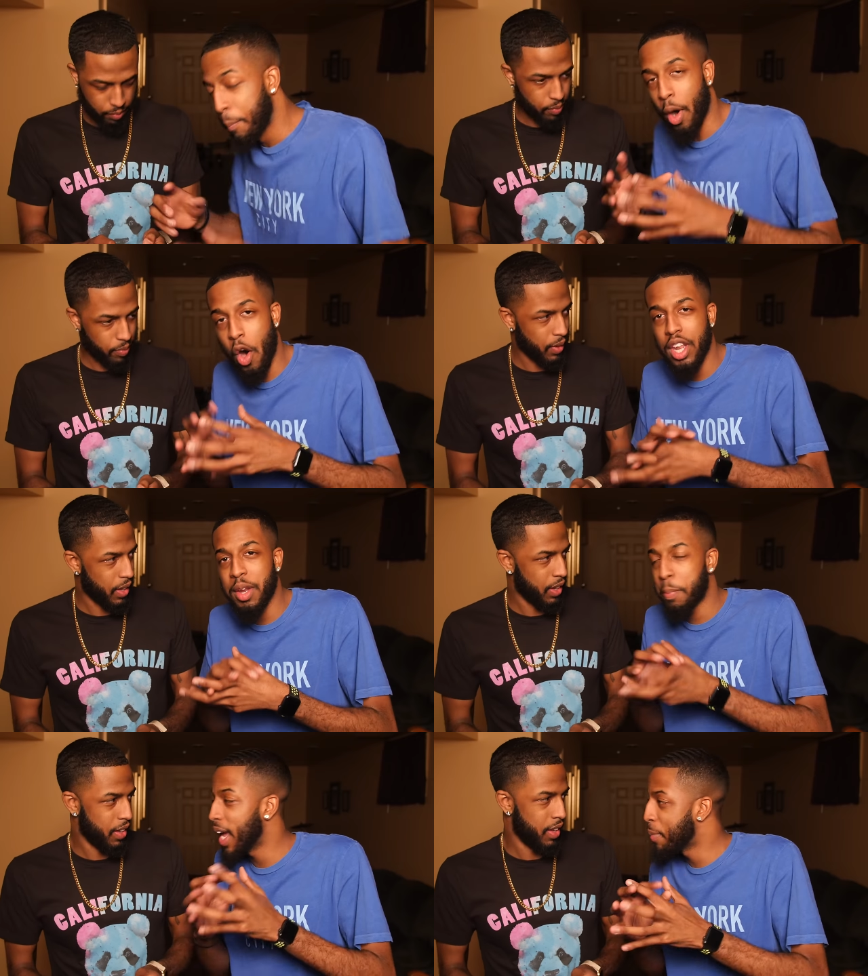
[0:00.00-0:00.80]

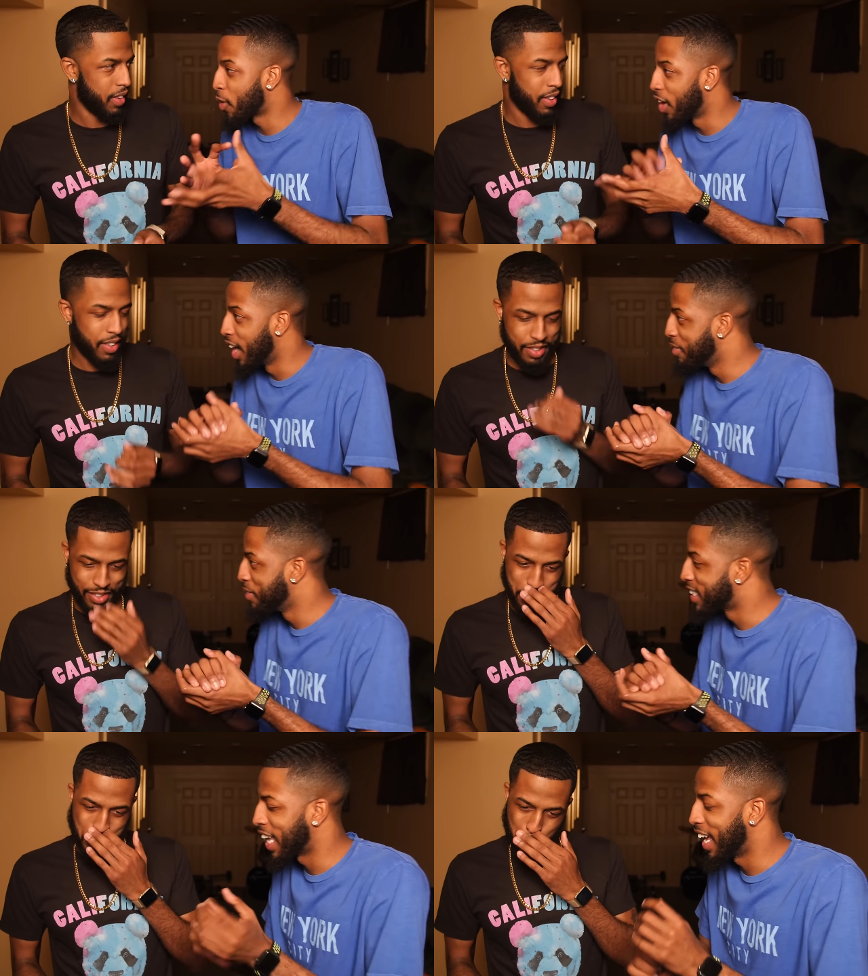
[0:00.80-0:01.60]
Speaker 1: Balling the paper up,
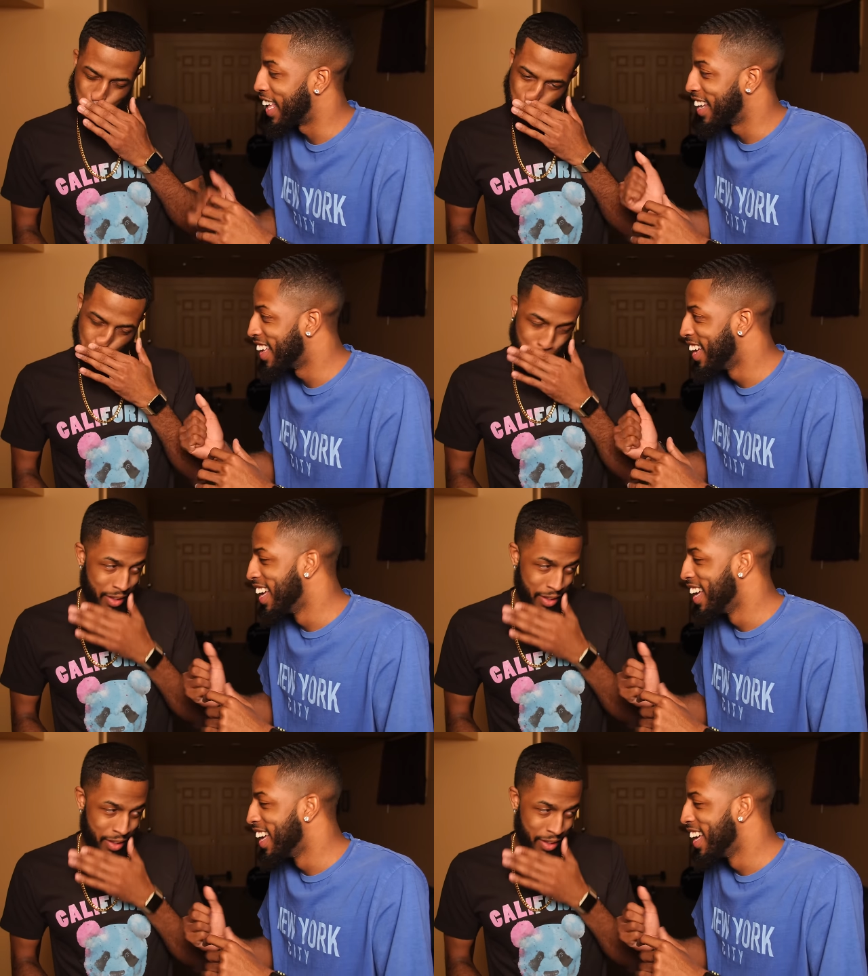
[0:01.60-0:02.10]
uh, saying,